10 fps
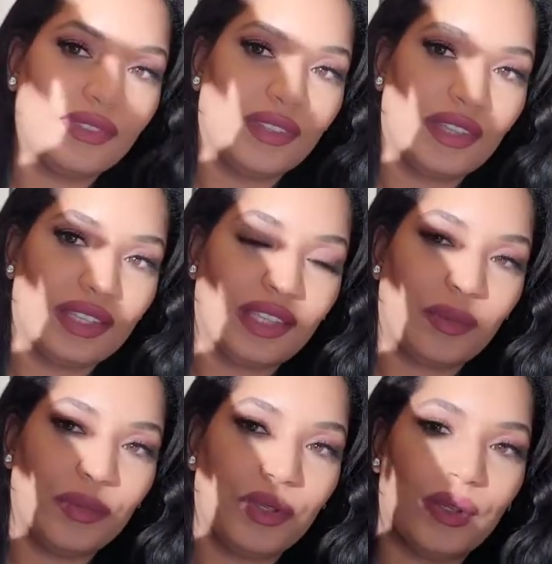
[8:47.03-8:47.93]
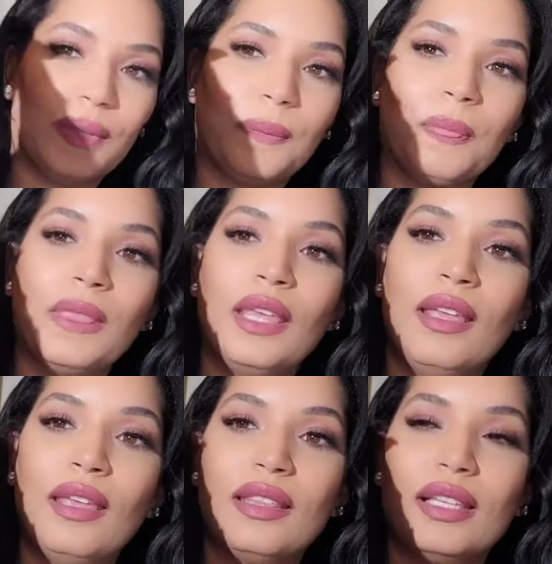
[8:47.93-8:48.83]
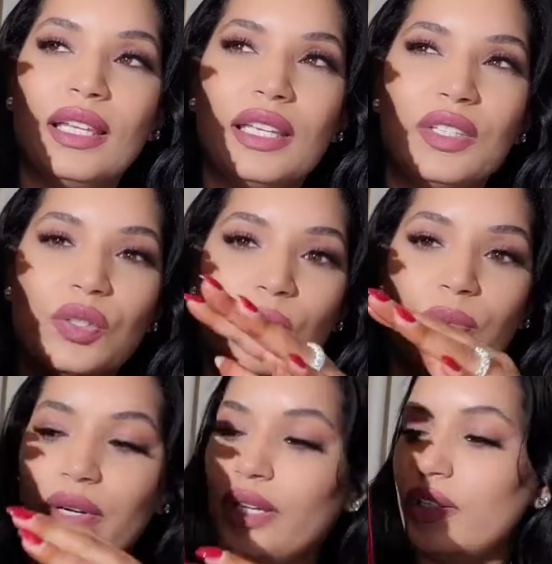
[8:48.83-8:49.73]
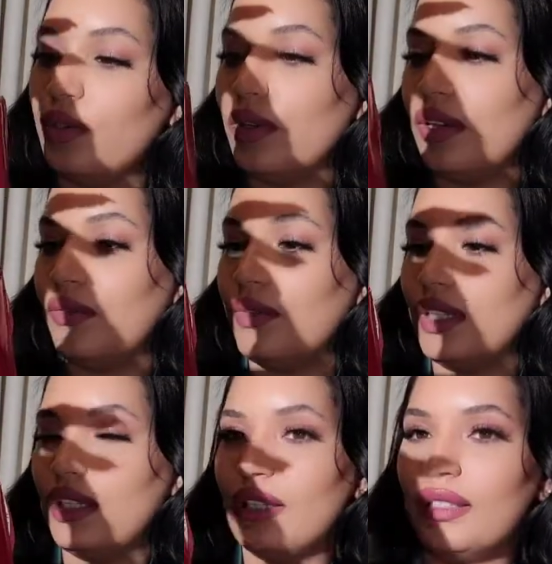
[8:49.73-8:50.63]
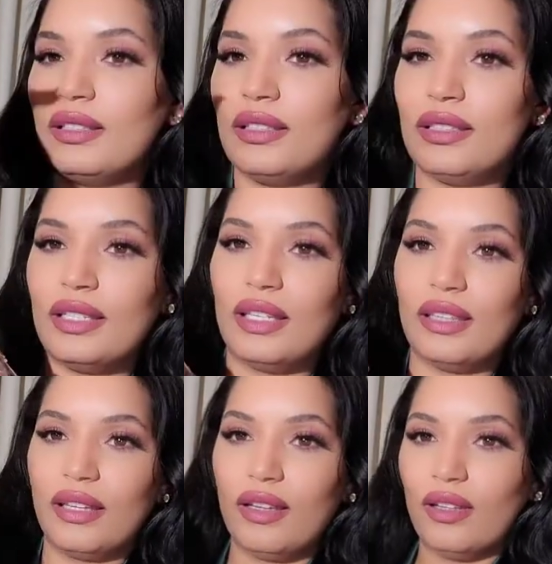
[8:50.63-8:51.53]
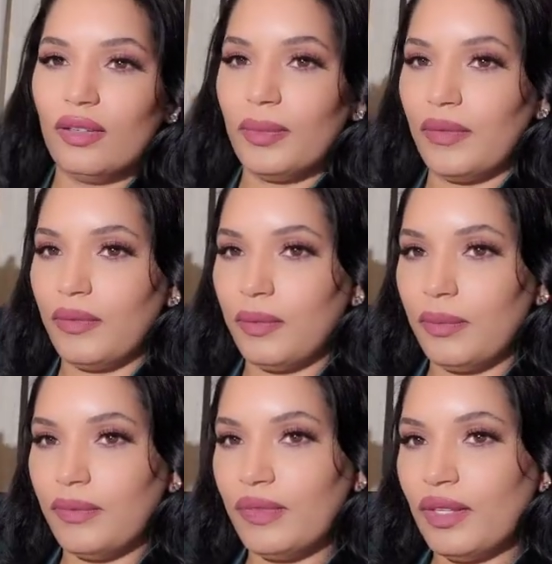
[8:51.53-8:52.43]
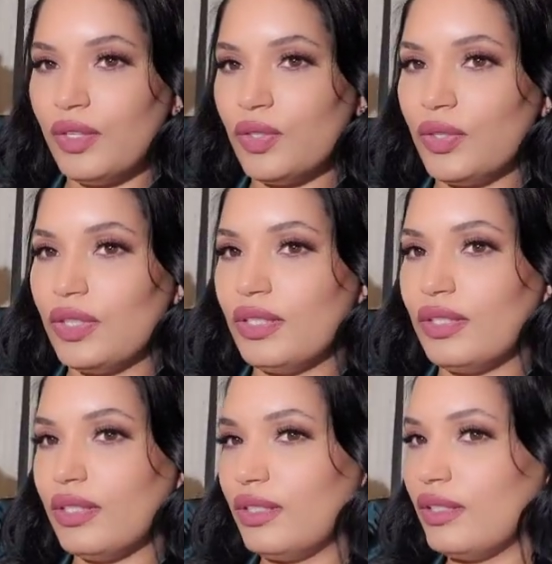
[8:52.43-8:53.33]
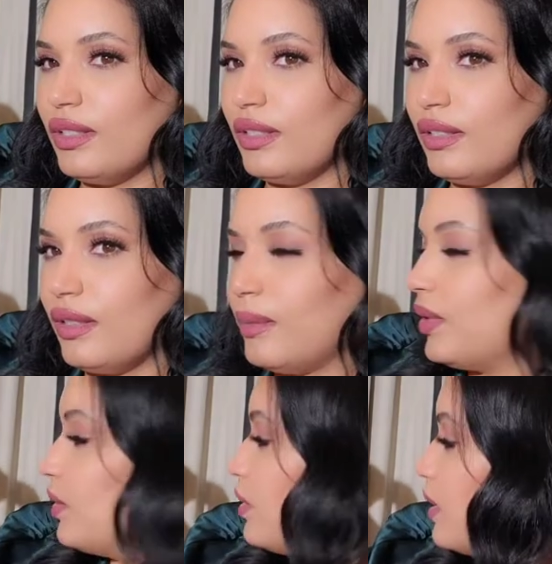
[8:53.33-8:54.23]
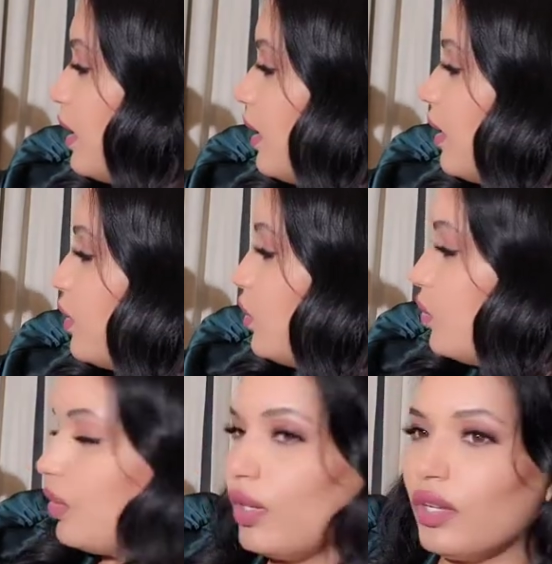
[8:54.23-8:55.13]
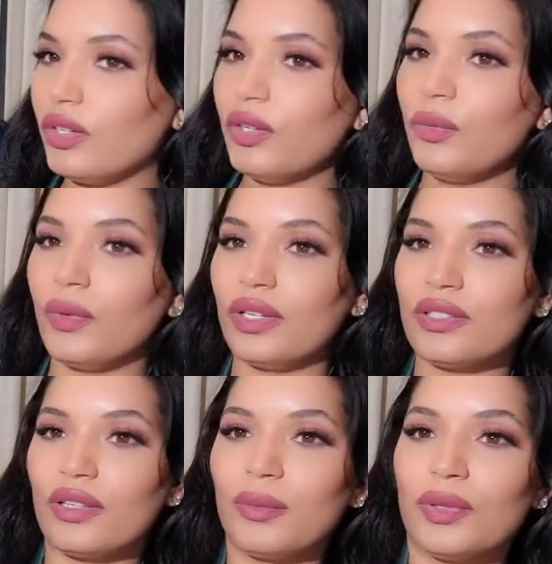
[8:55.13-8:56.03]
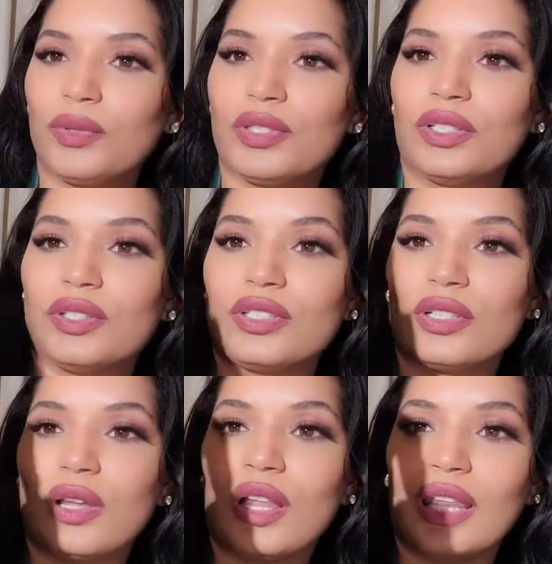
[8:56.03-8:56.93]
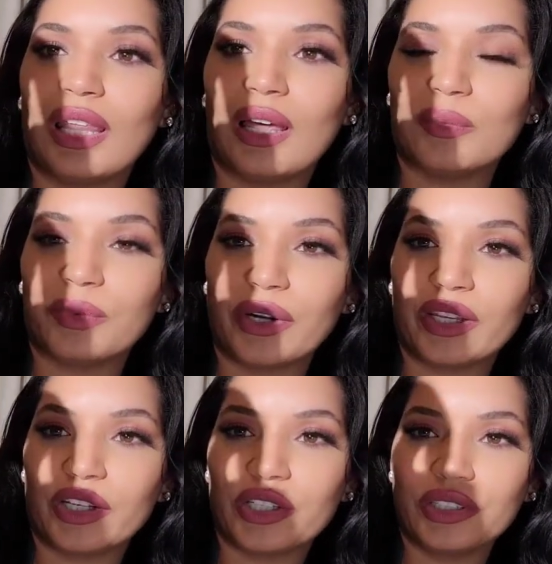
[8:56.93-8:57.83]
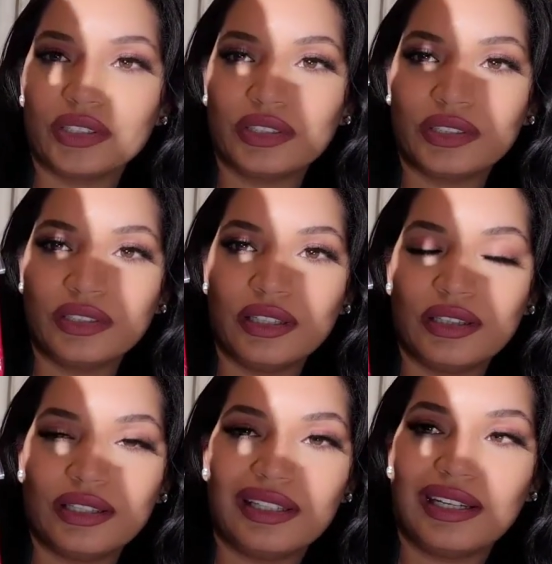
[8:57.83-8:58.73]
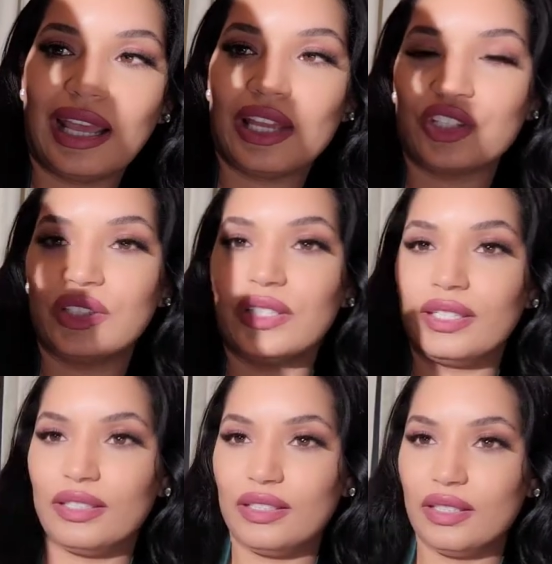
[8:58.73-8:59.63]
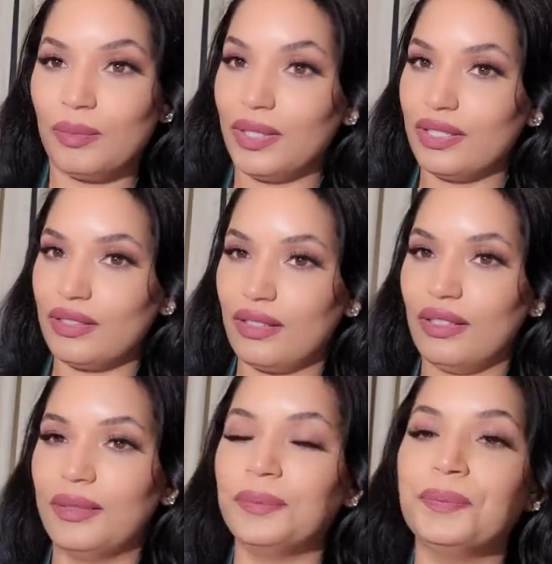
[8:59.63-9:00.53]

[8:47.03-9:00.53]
Look at that beauty. The light is so bright, you can't really see the color. Maybe. So this is, I'm going to say the true color. When it's up close, it looks a lot brighter than it actually is, but it's not.